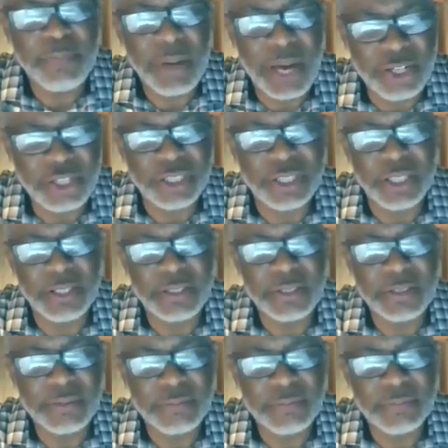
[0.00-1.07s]
passionate,
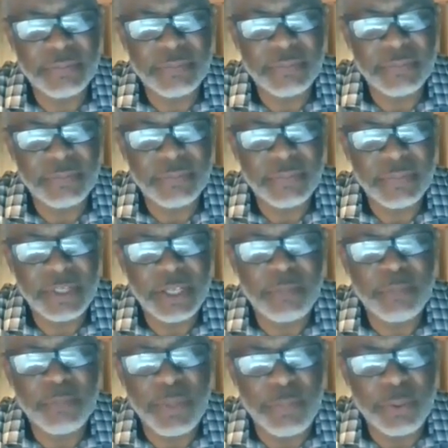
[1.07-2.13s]
a
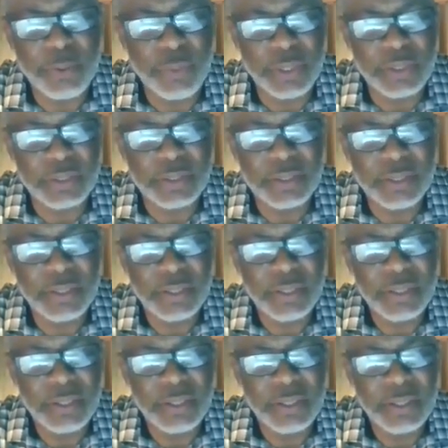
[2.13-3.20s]
people with
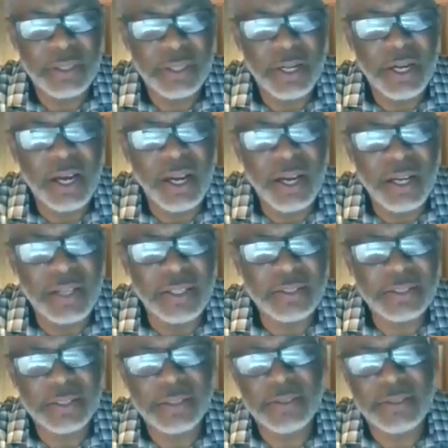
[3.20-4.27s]
a heart
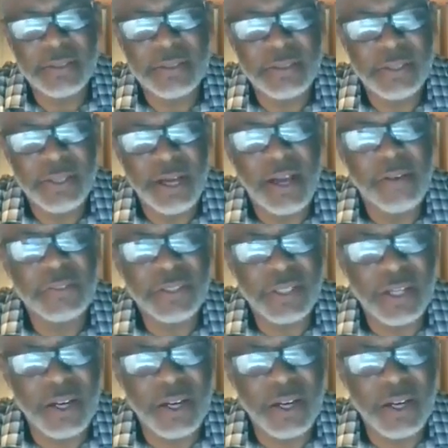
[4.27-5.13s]
after